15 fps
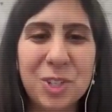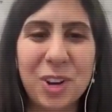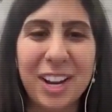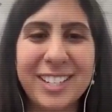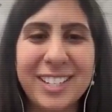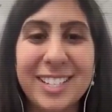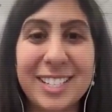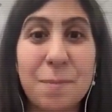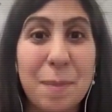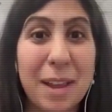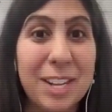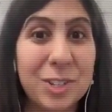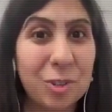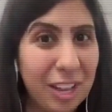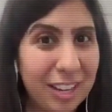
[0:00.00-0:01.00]
tried to
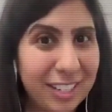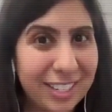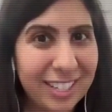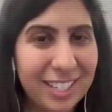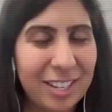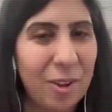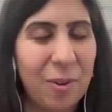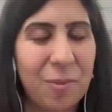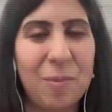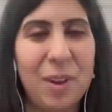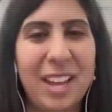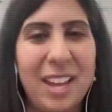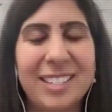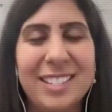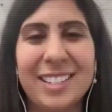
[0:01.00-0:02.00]
dismantle that system
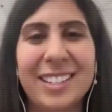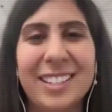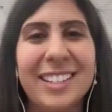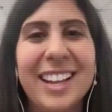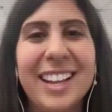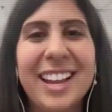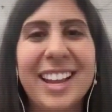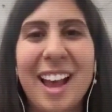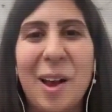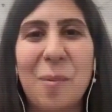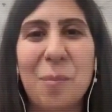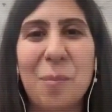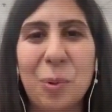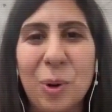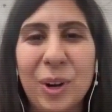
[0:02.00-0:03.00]
and to
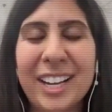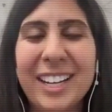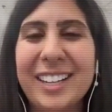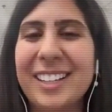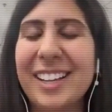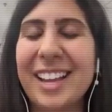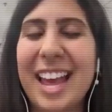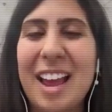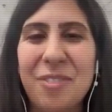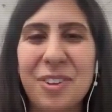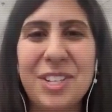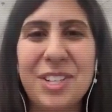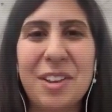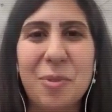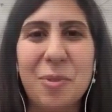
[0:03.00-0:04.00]
bring
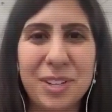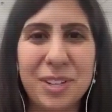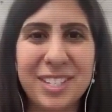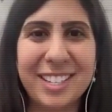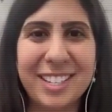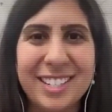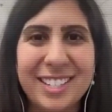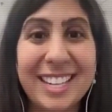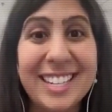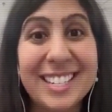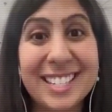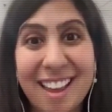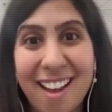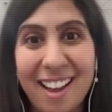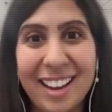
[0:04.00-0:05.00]
everyday voices
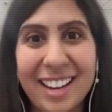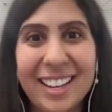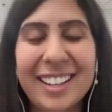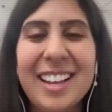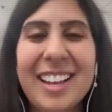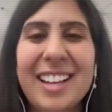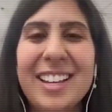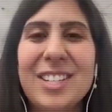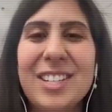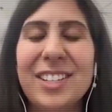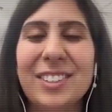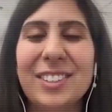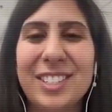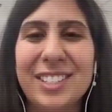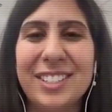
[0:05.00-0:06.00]
inside
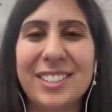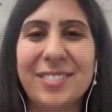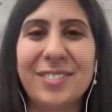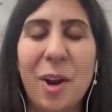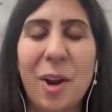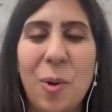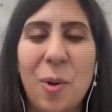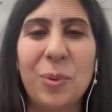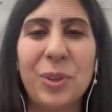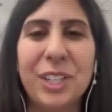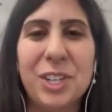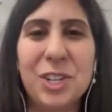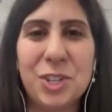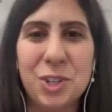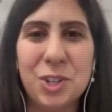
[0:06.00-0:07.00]
to not only
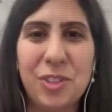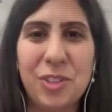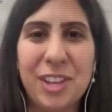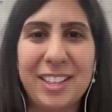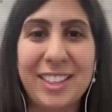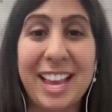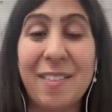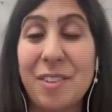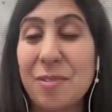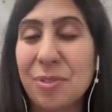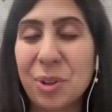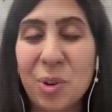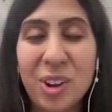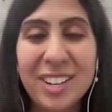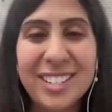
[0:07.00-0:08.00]
ensure that they have
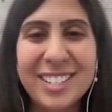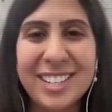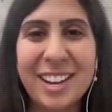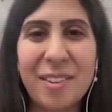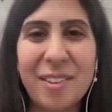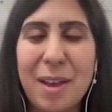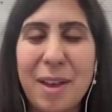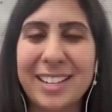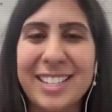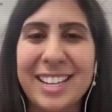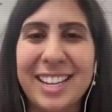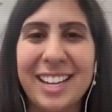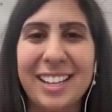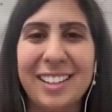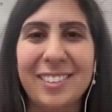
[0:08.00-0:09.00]
influence in
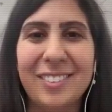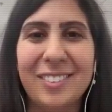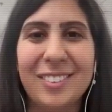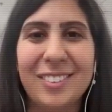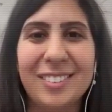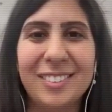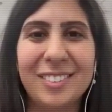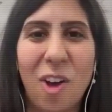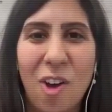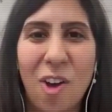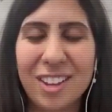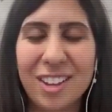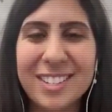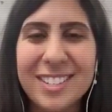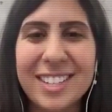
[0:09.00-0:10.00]
impacting
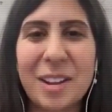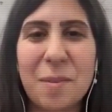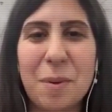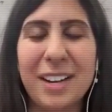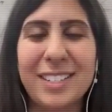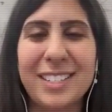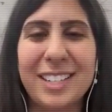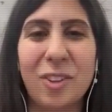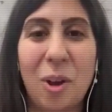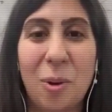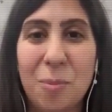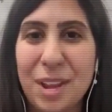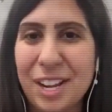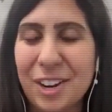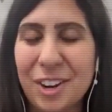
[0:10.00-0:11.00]
laws and impacting
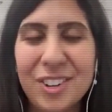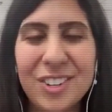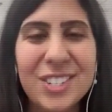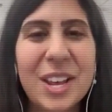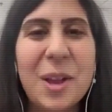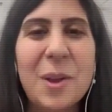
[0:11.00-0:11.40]
lawmakers,